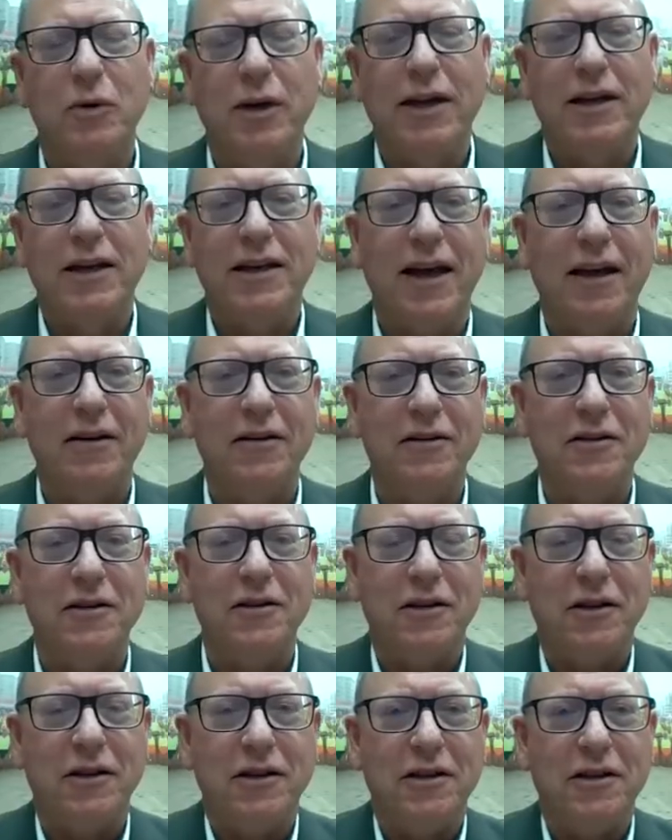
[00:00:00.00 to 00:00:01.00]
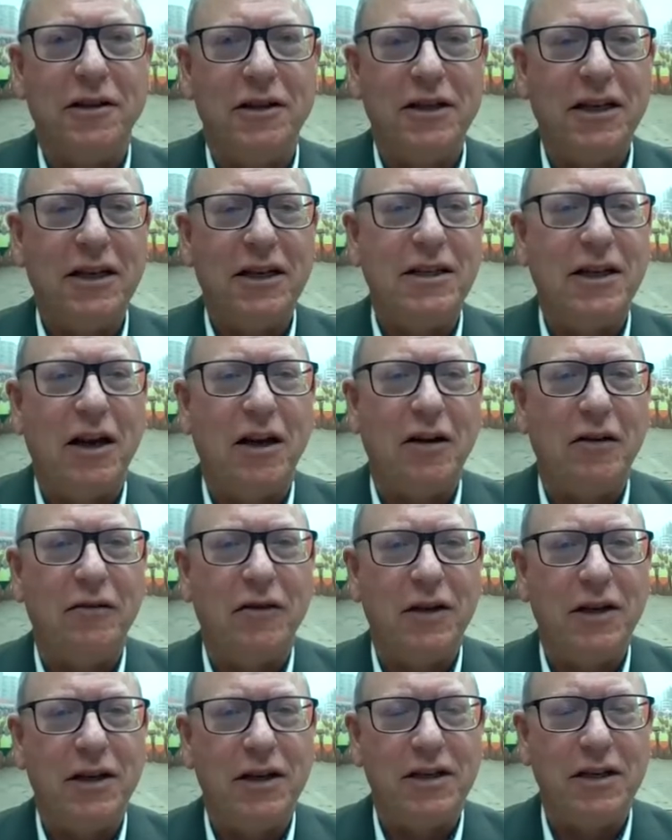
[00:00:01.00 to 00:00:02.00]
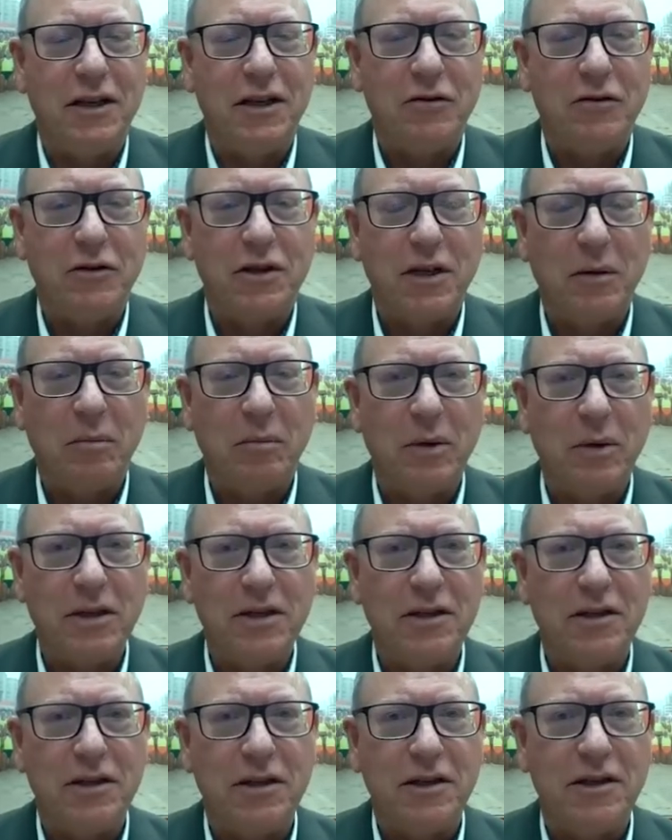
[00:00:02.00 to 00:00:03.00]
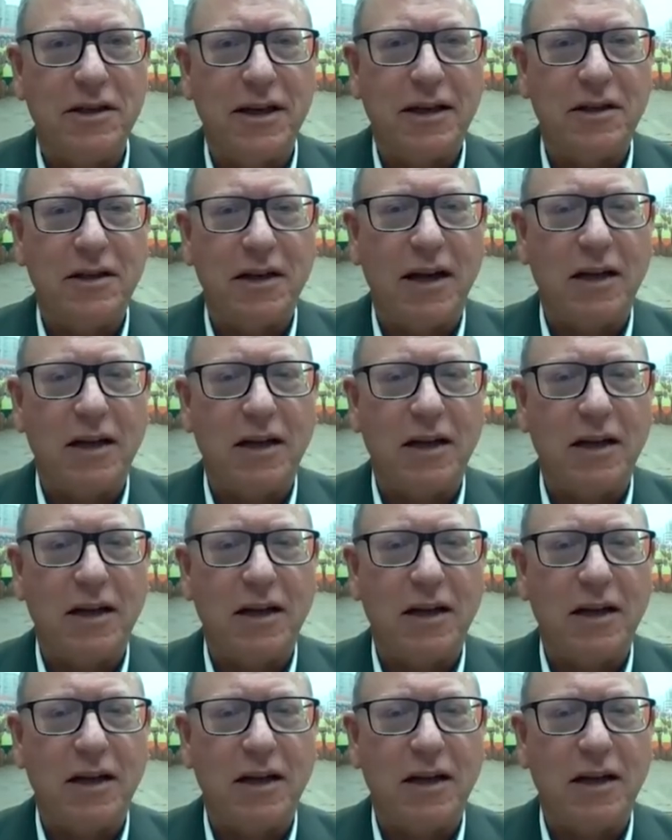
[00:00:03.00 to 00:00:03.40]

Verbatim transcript: get down into the, the detail of these interesting businesses as,